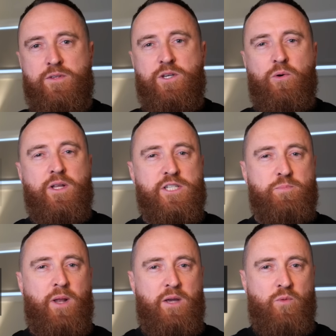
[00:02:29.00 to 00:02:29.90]
So I'll
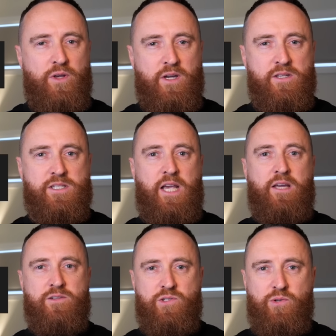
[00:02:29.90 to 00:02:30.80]
explain what you can say
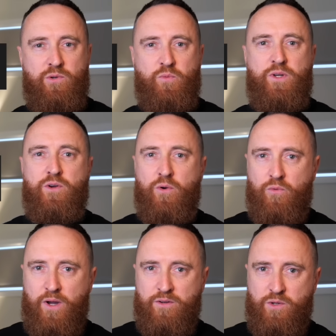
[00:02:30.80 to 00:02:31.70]
and do when you're
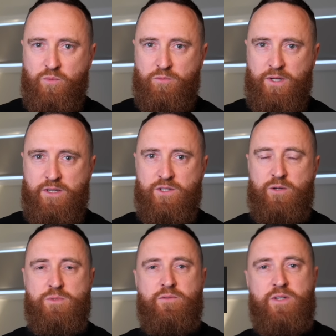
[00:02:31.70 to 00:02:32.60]
around a woman in
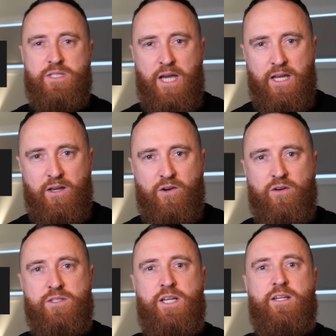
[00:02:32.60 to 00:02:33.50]
terms of a dating
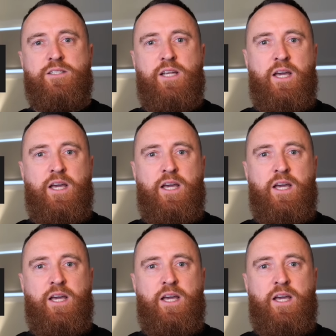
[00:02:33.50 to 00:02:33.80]
context